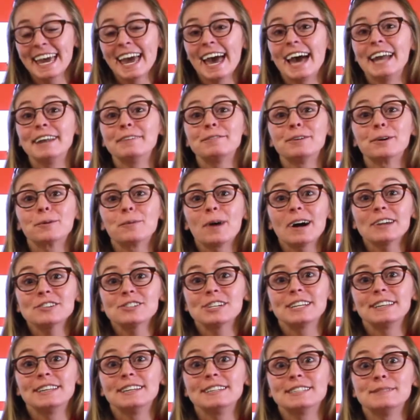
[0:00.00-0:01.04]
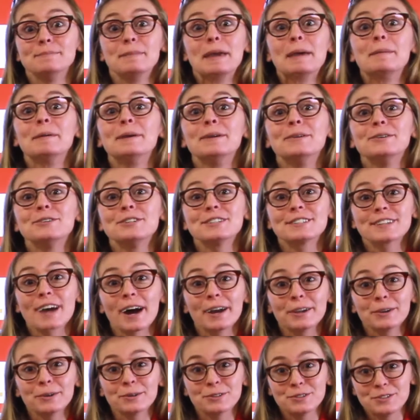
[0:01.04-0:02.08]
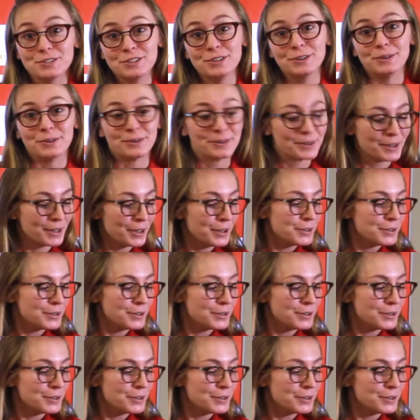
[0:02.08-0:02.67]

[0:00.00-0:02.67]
And if you're watching this, maybe you just got yours too.